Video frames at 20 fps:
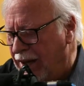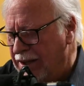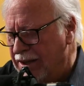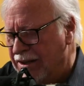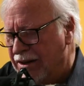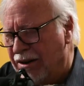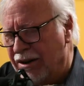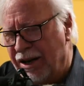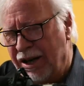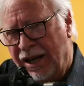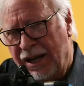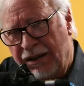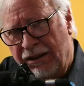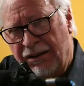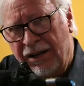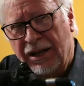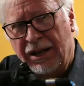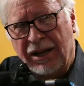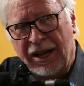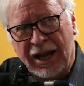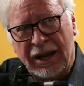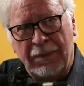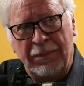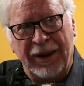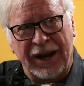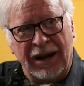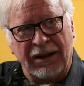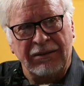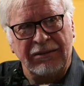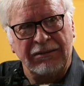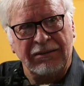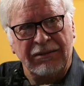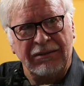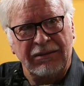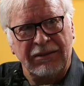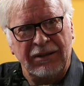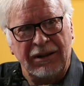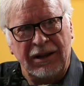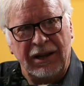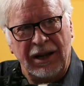I started hearing a lot about
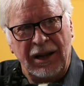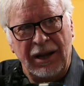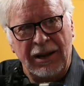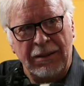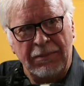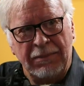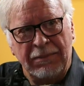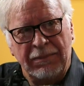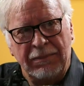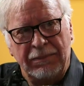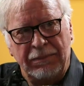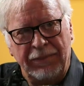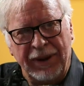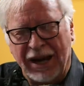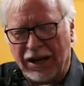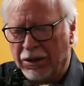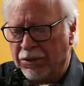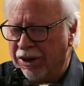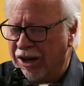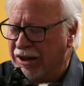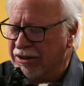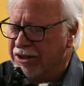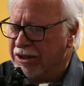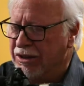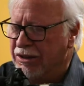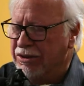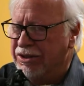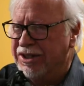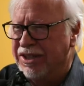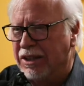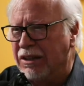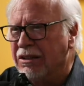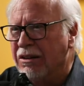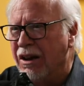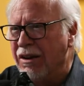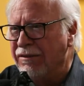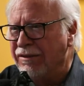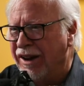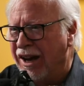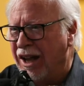Palo Alto,
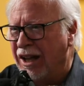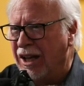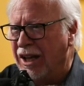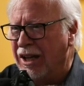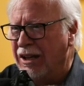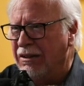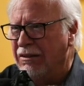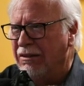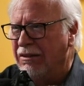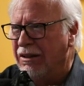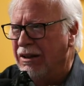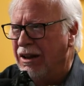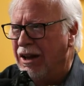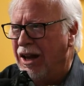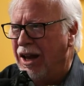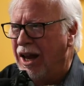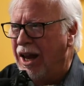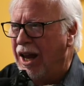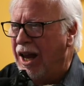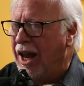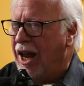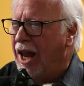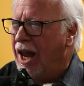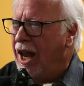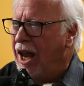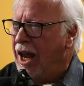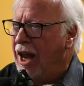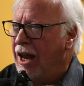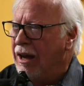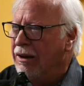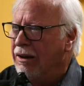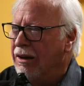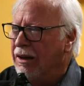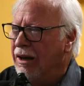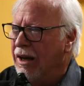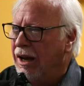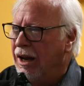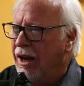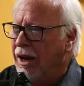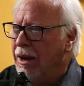Silicon Valley,
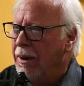and